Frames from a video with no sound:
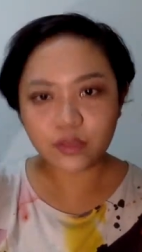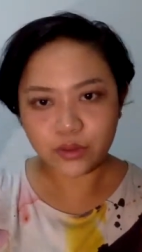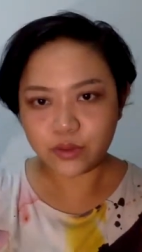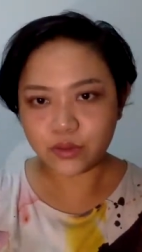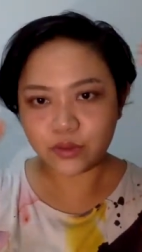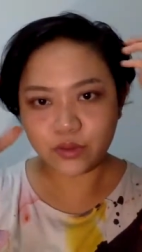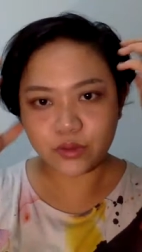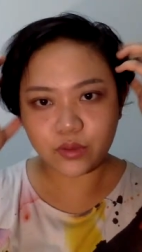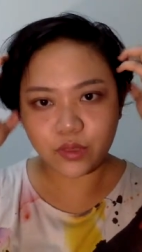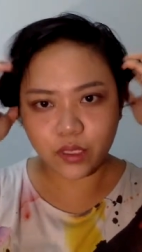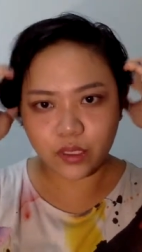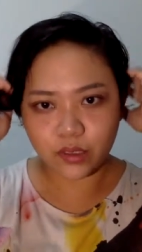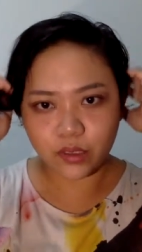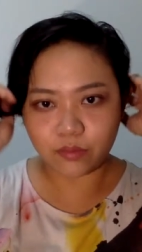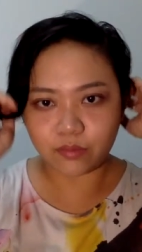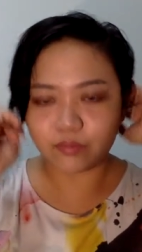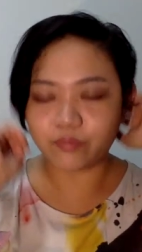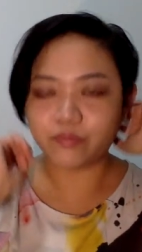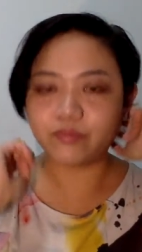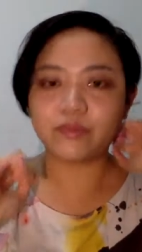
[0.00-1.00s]
too
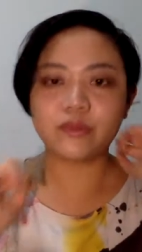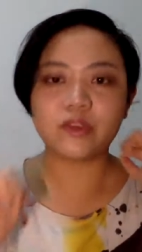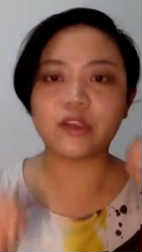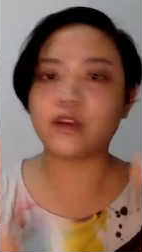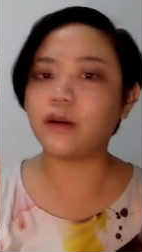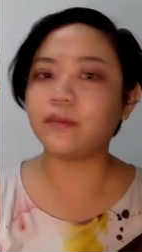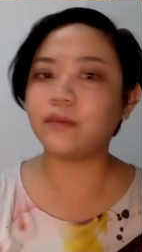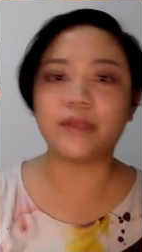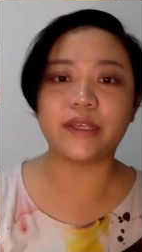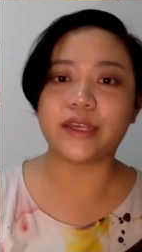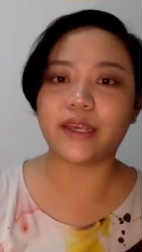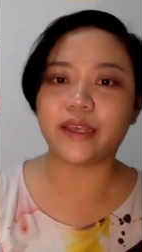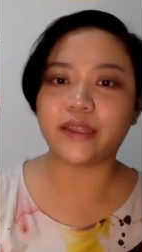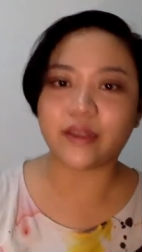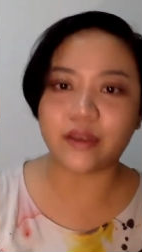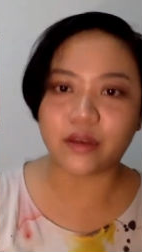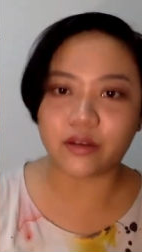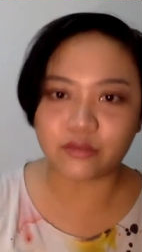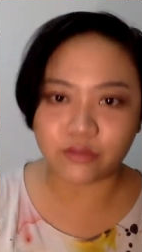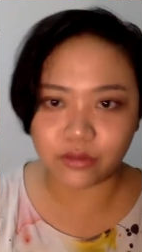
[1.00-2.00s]

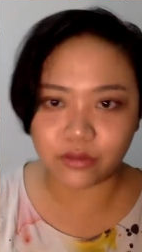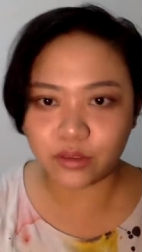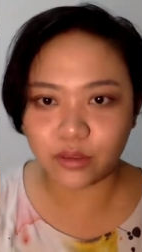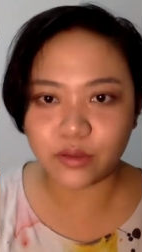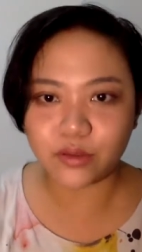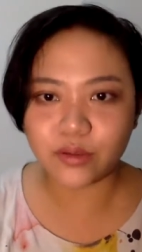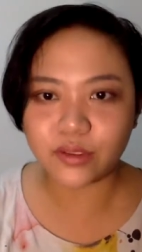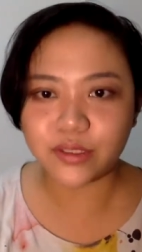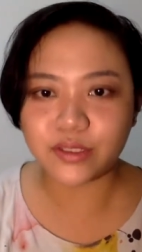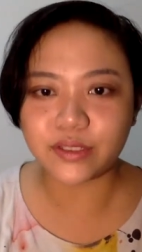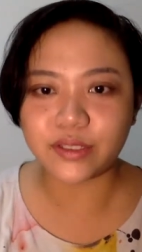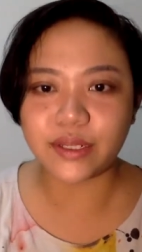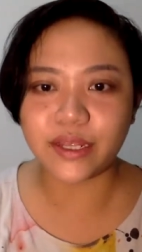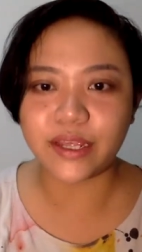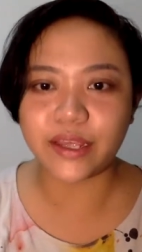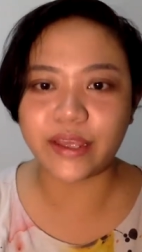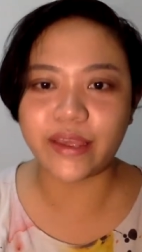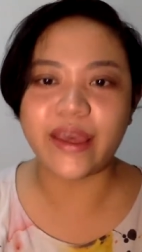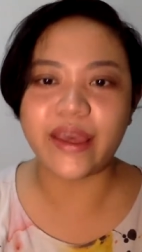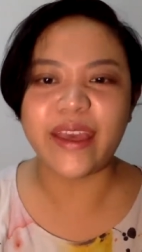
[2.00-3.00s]
complicated of a look
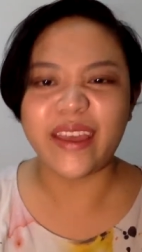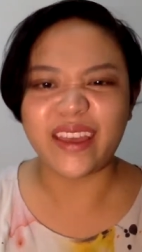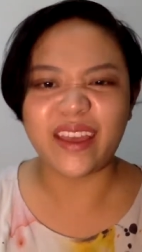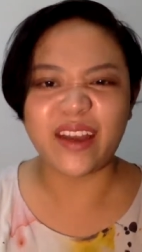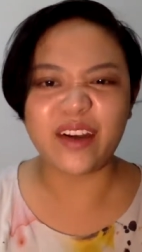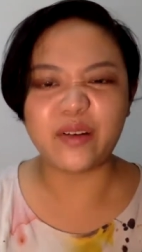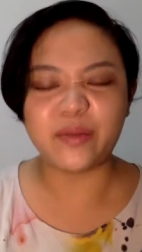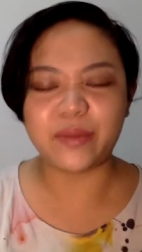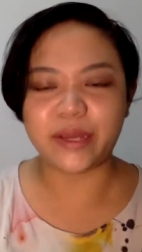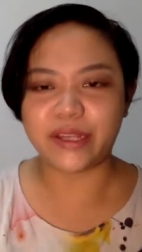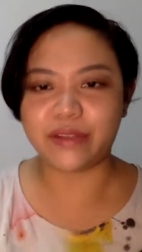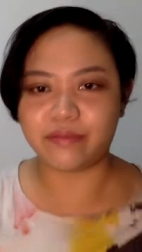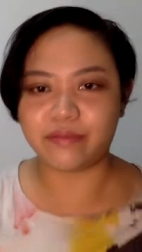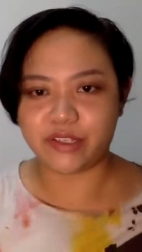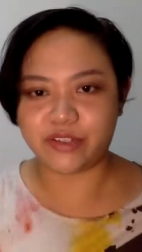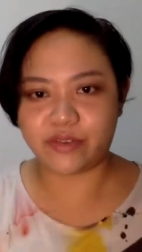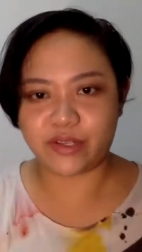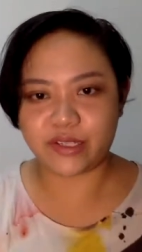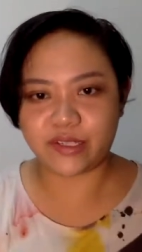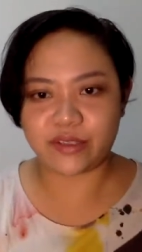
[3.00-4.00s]
today. I know
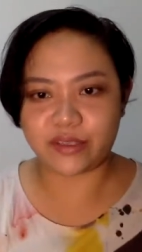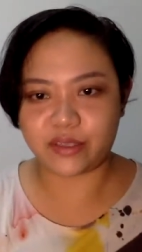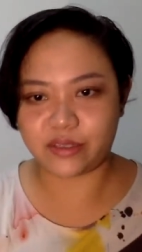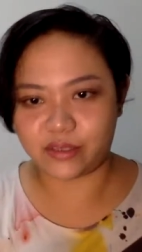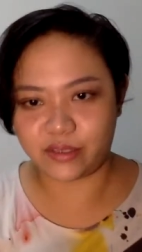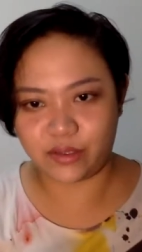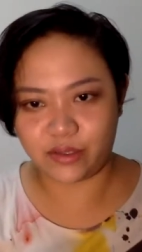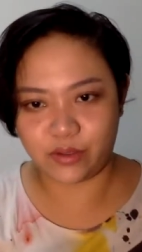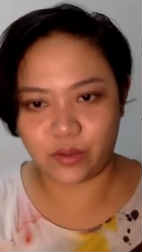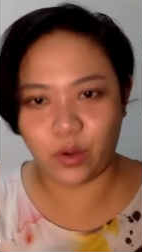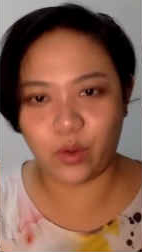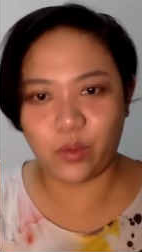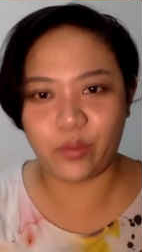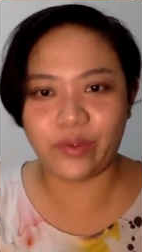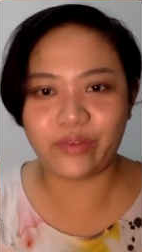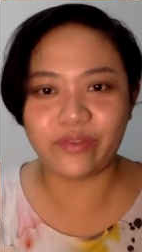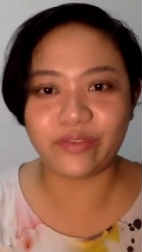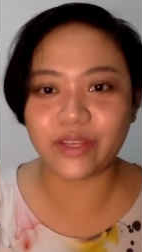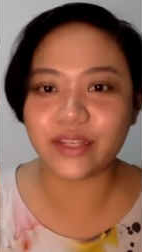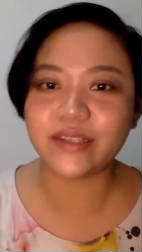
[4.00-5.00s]
my dressing doesn't go
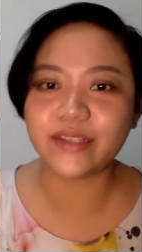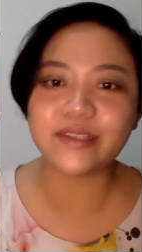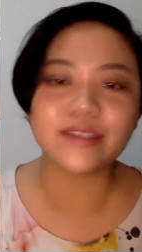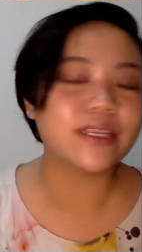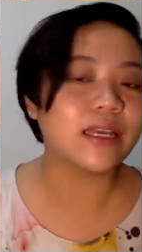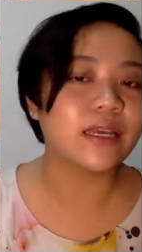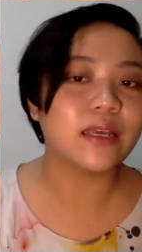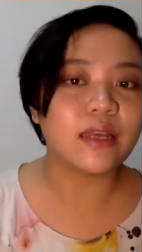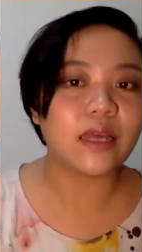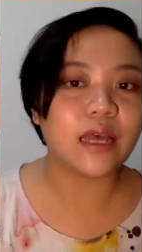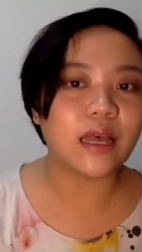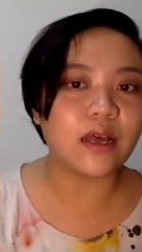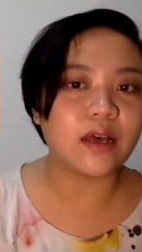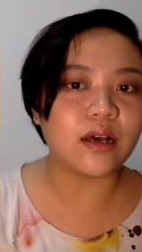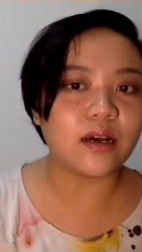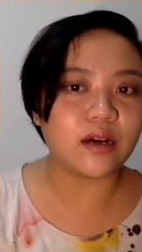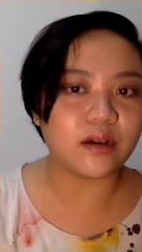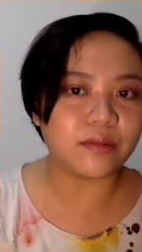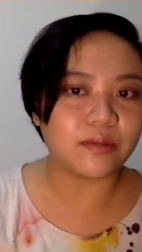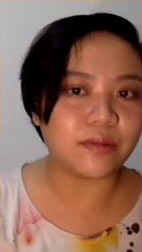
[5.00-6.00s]
with this,
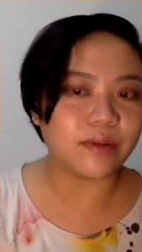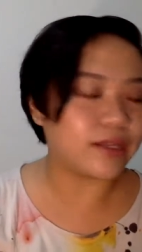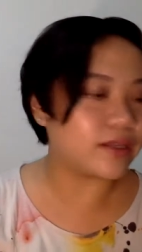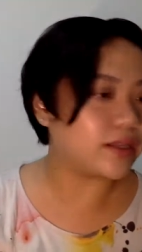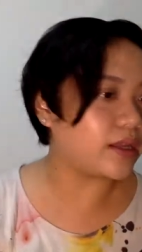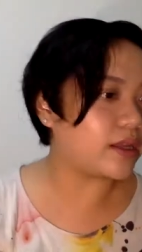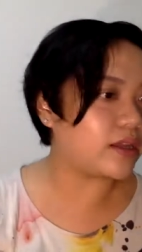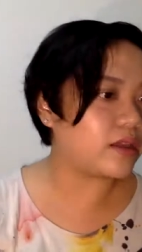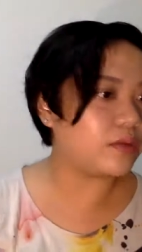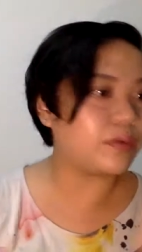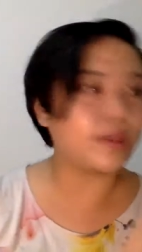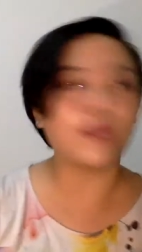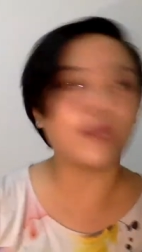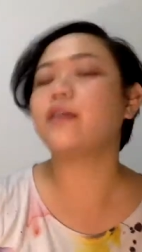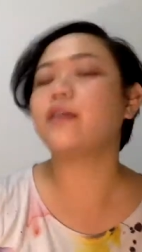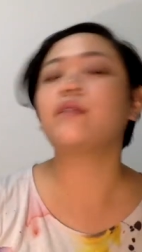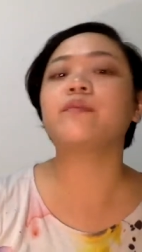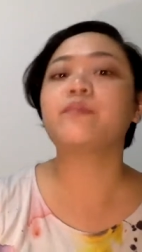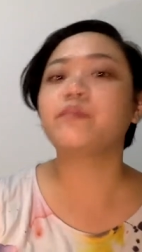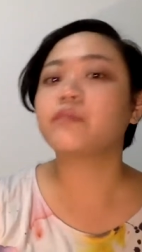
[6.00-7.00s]
but
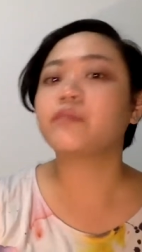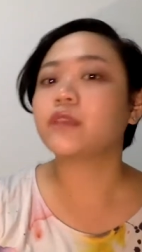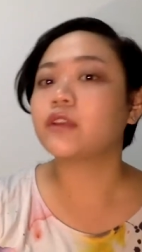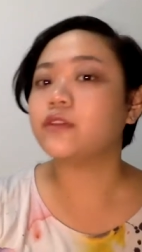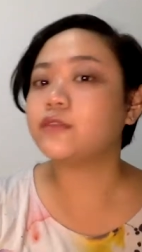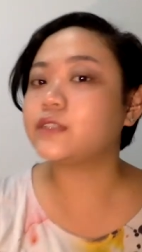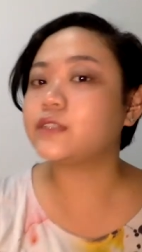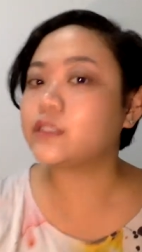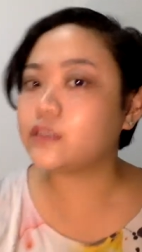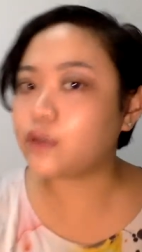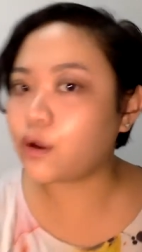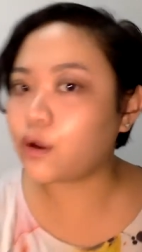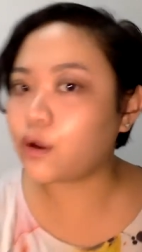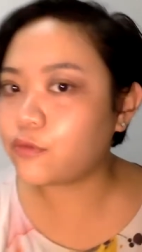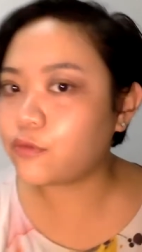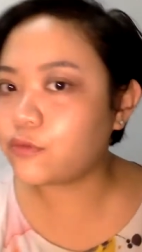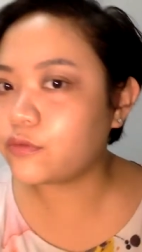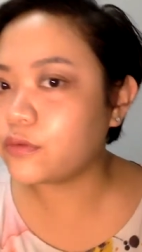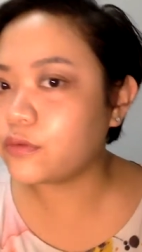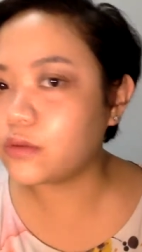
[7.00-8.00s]
anyway,
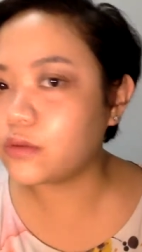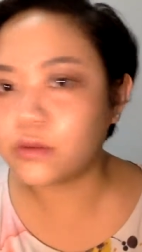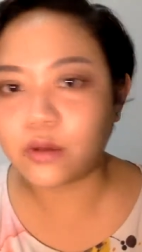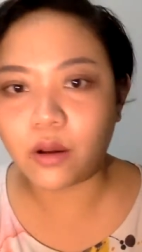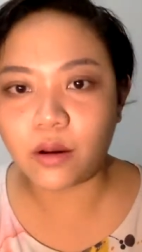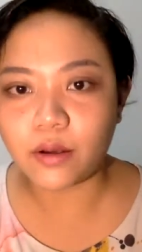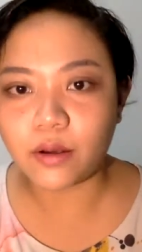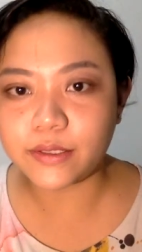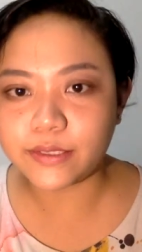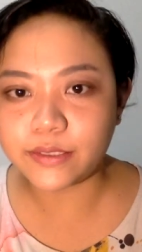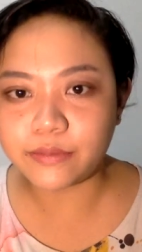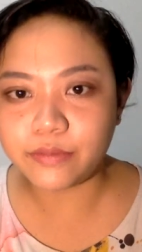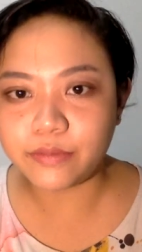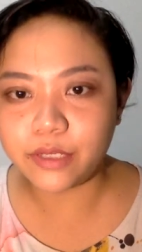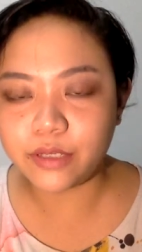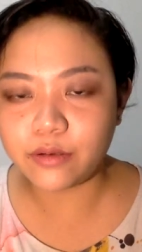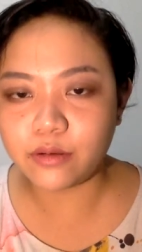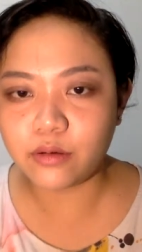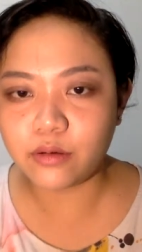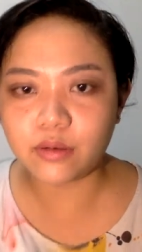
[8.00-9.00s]
soft
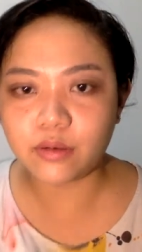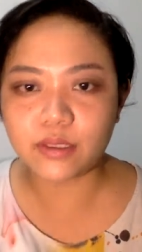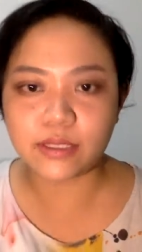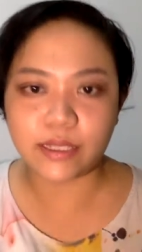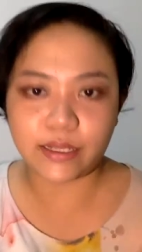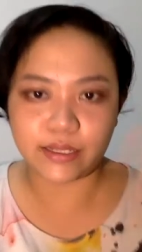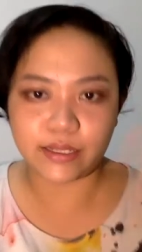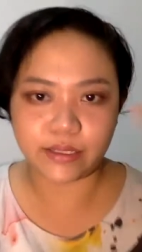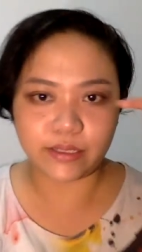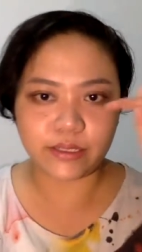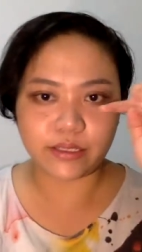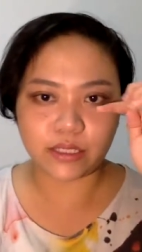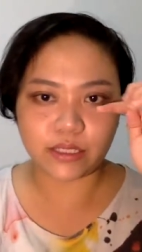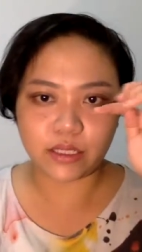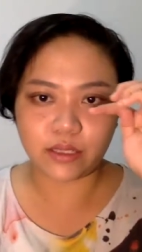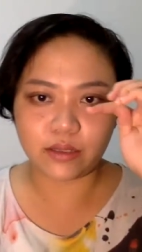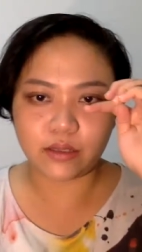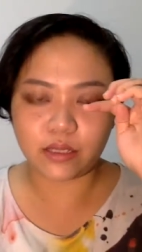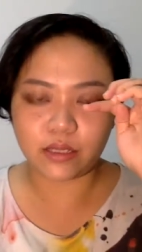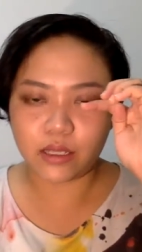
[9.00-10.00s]
autumny look that
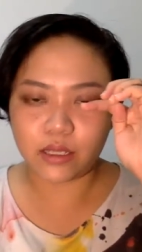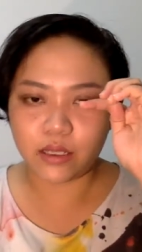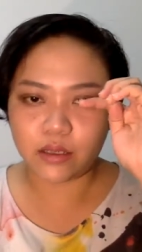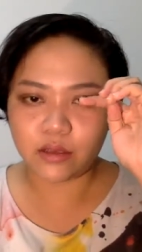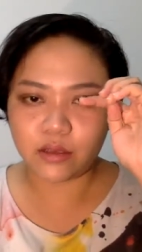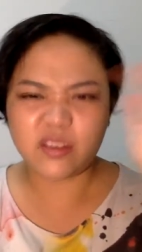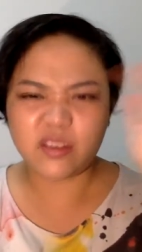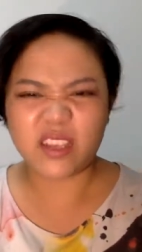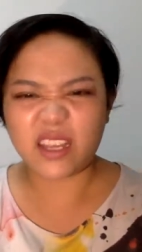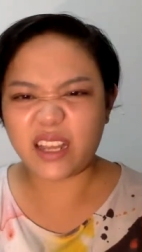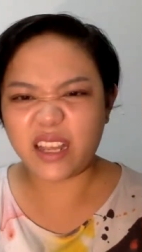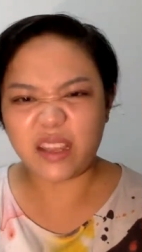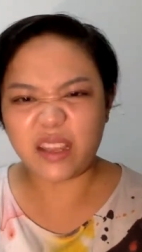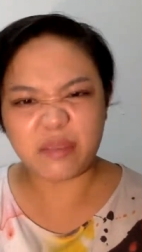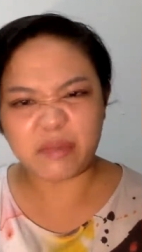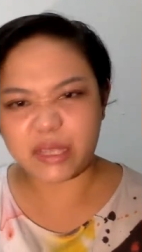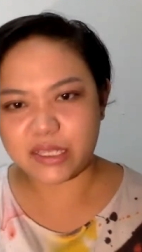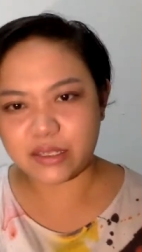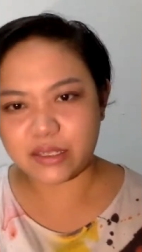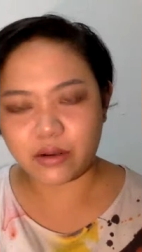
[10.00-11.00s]
isn't. You can
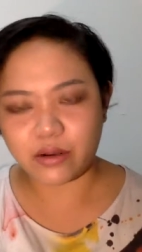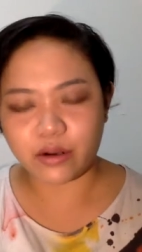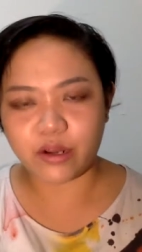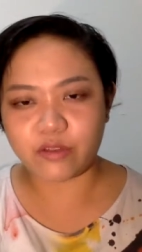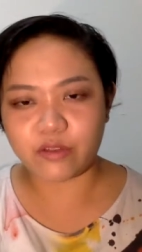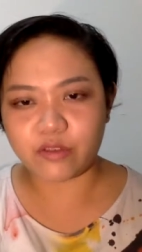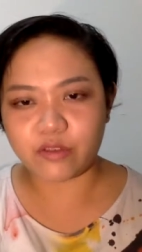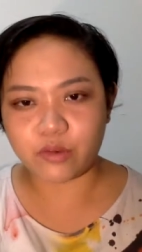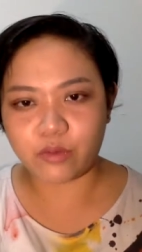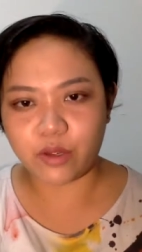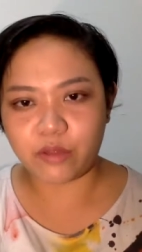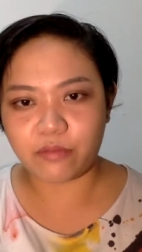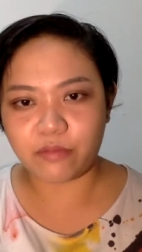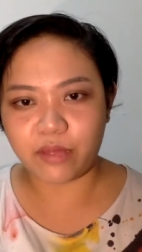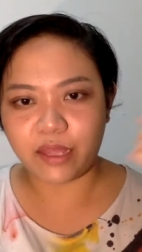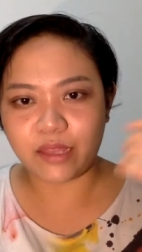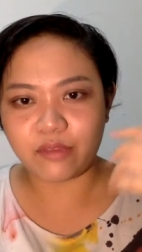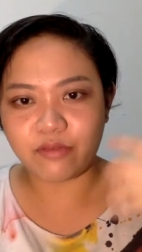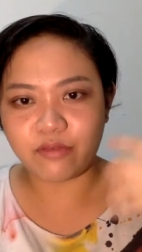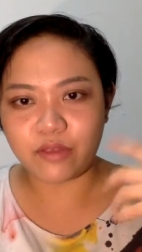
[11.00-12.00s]
add a mascara if you want, but
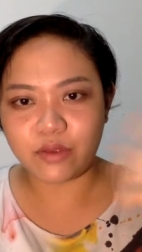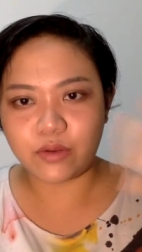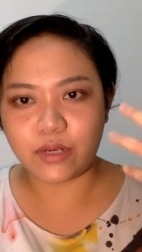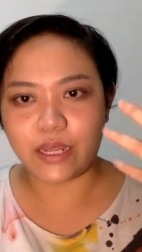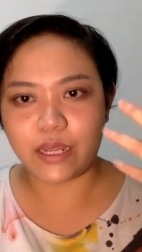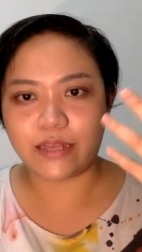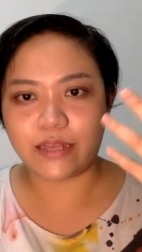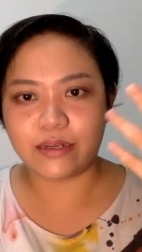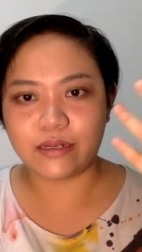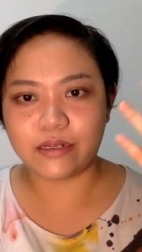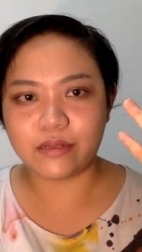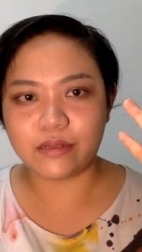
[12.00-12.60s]
I feel that